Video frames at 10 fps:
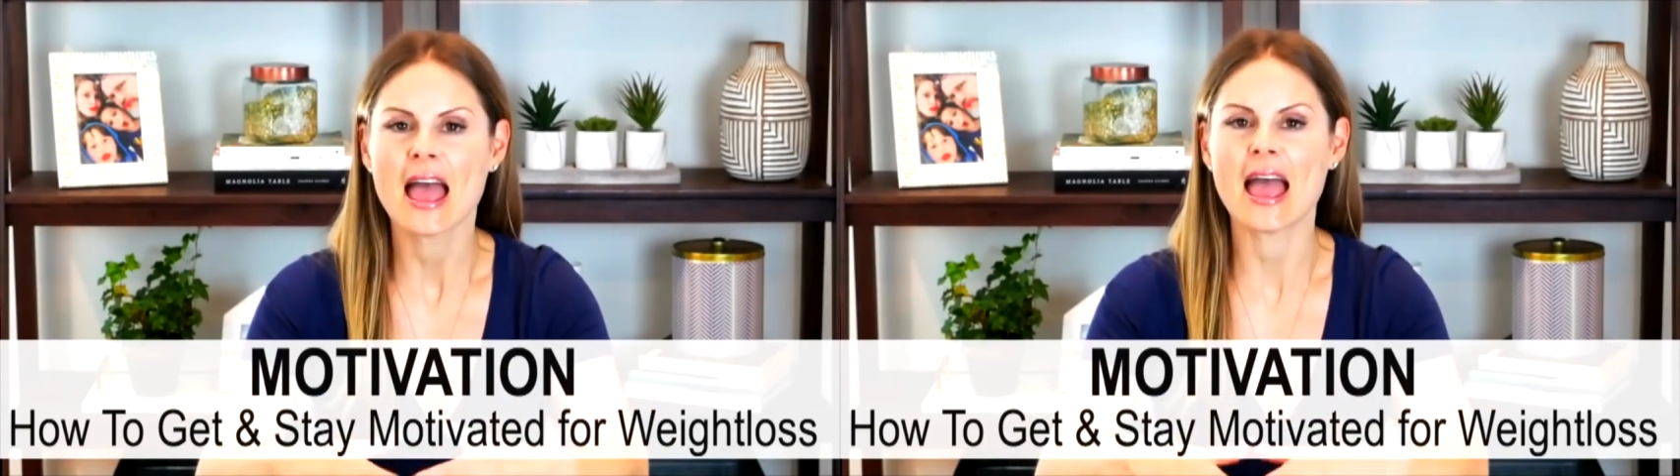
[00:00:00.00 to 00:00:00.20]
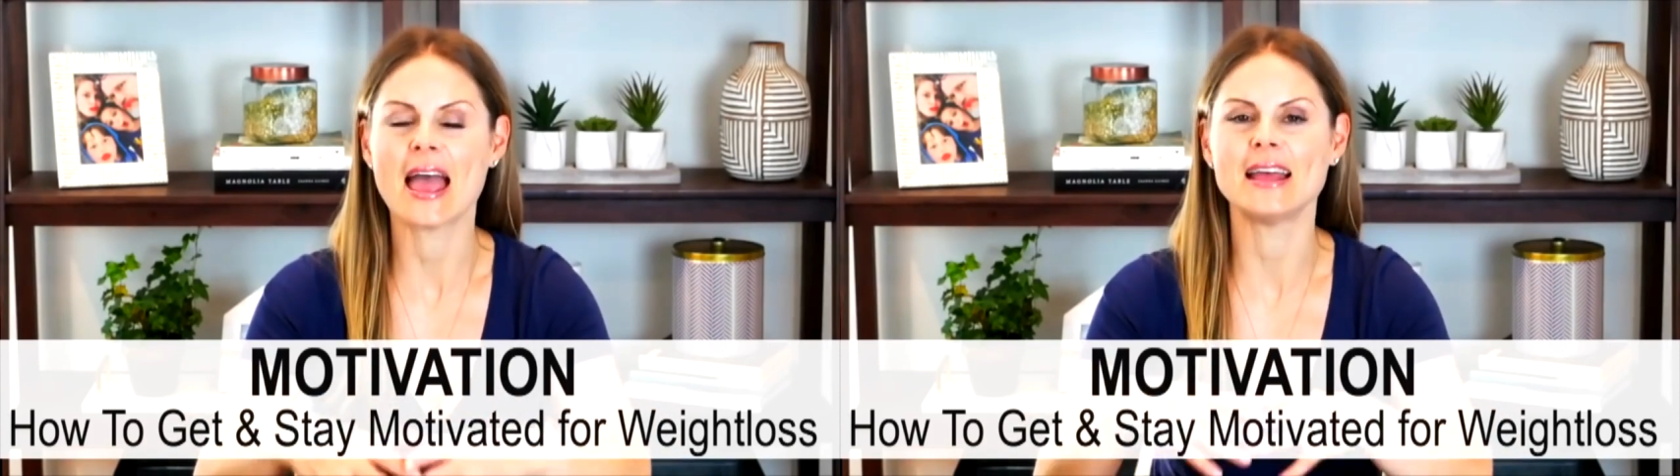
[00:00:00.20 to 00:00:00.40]

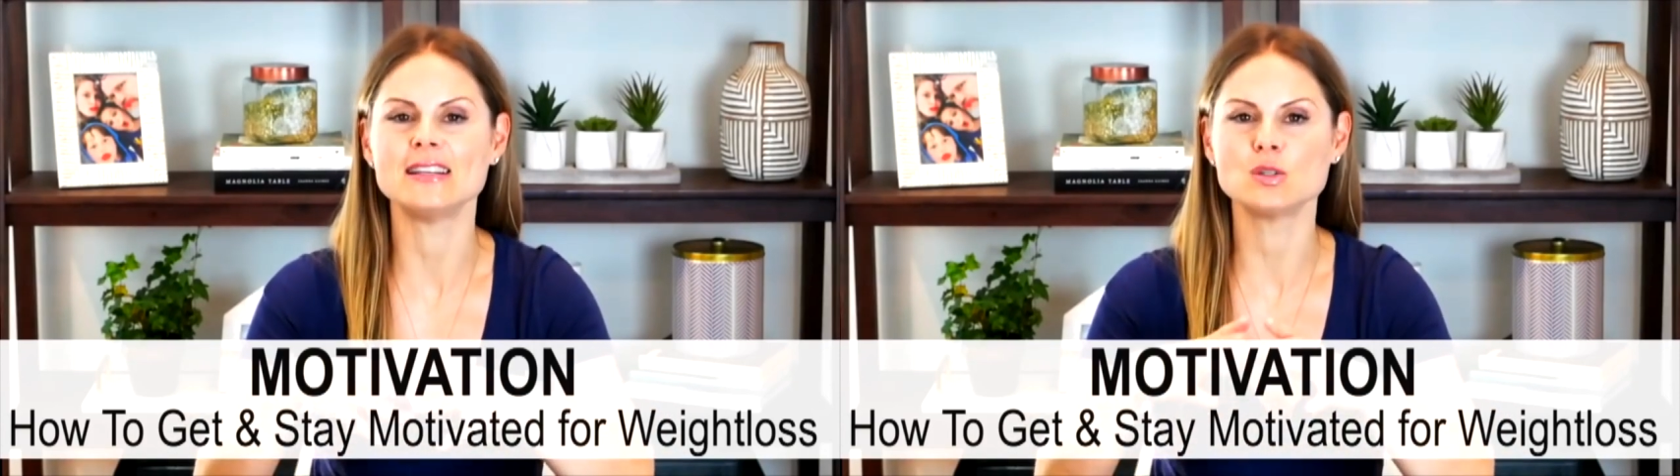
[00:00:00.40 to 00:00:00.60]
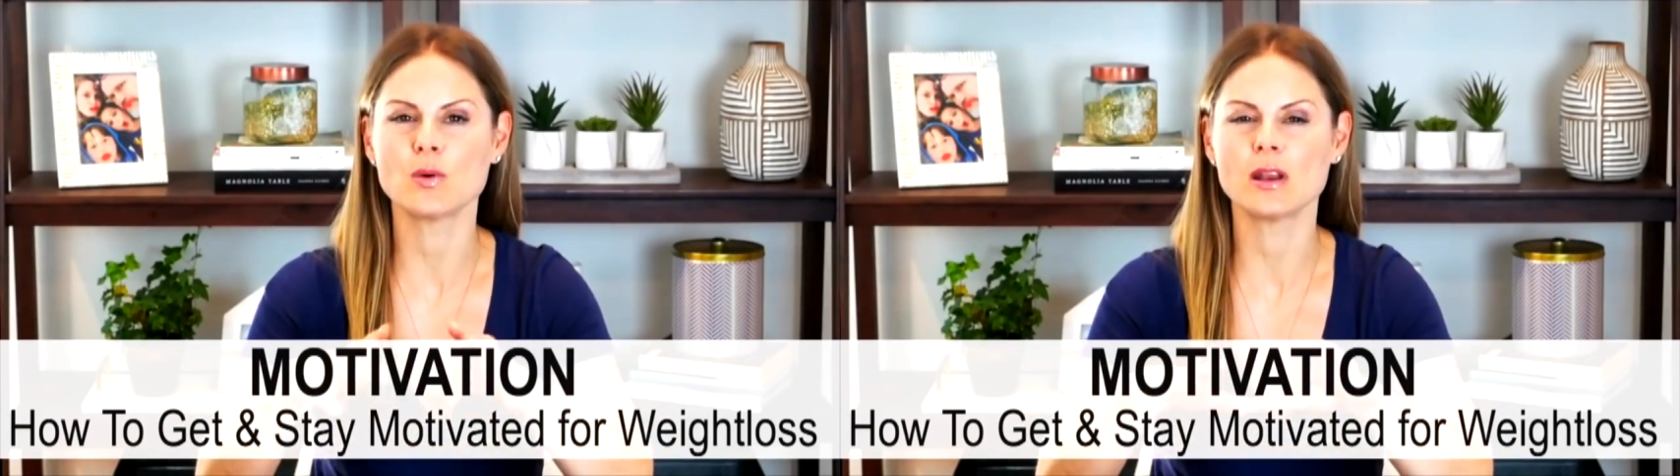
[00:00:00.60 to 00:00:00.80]
and
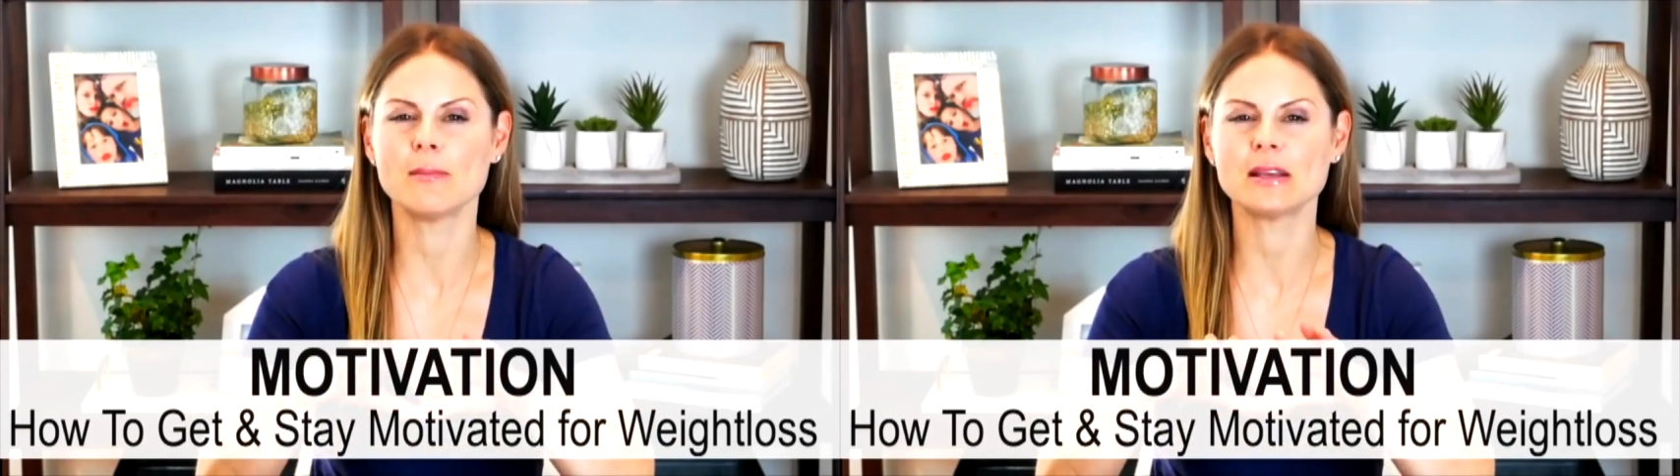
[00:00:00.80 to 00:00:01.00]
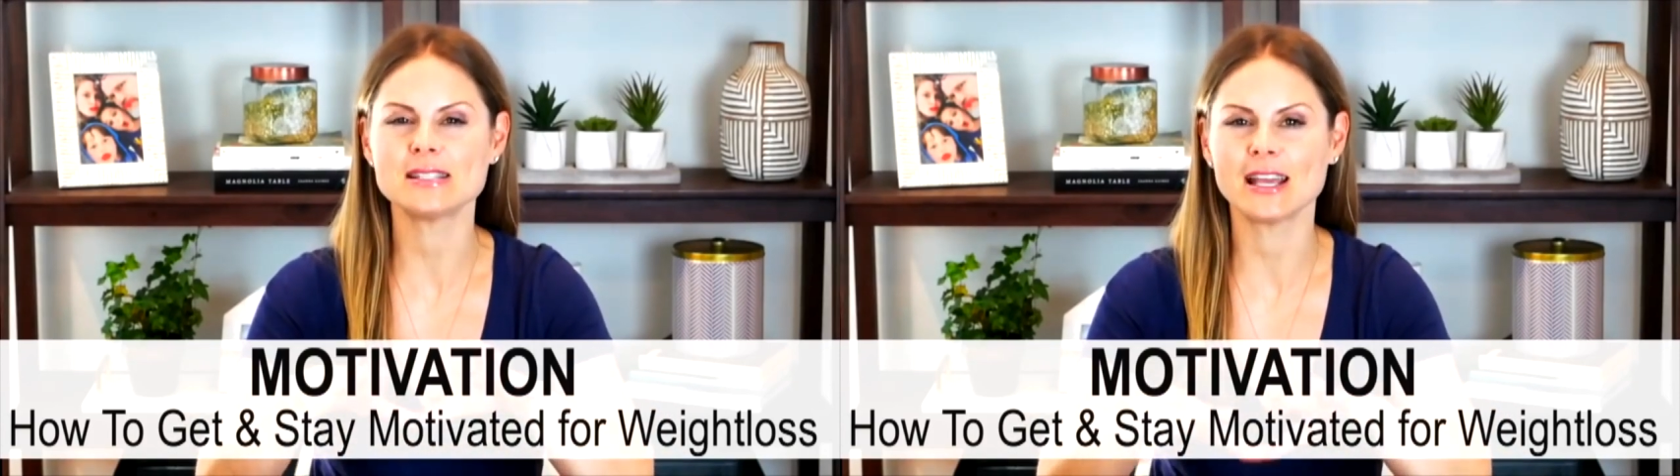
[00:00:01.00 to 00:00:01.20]
it's one
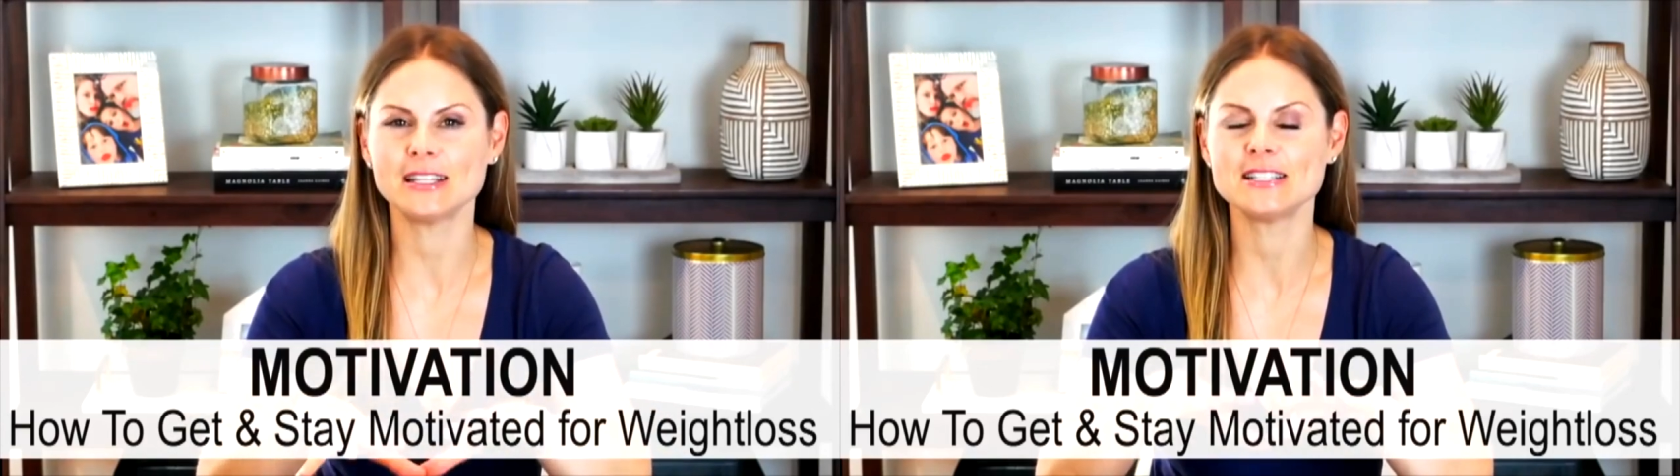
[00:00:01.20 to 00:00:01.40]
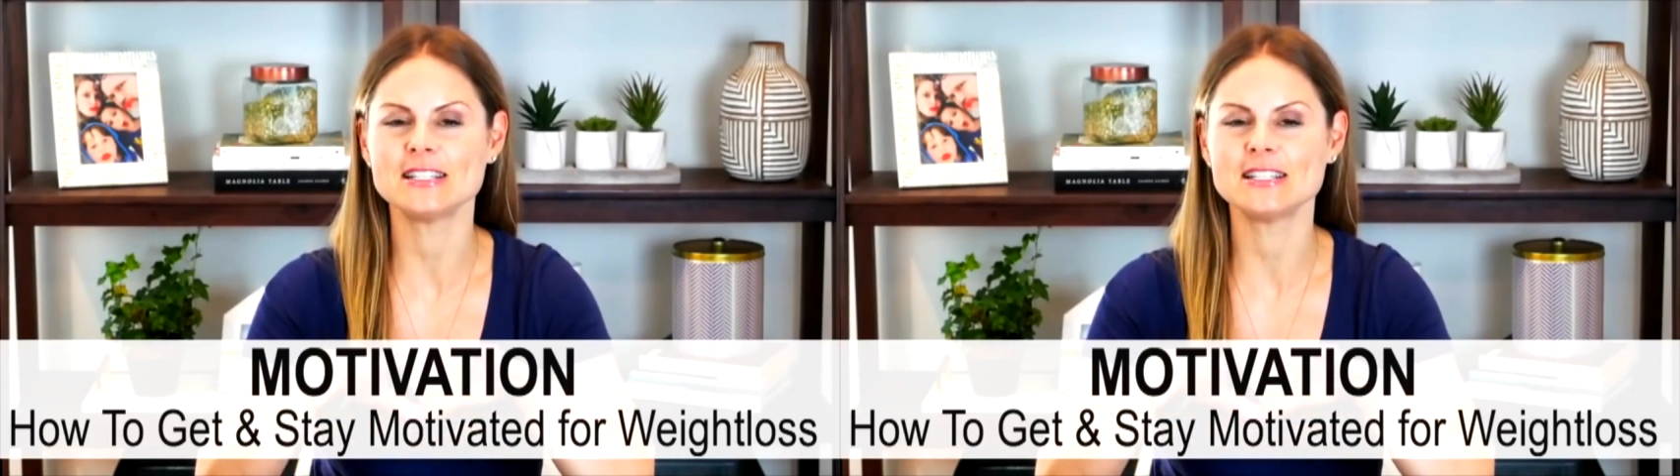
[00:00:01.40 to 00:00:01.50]
I'm excited to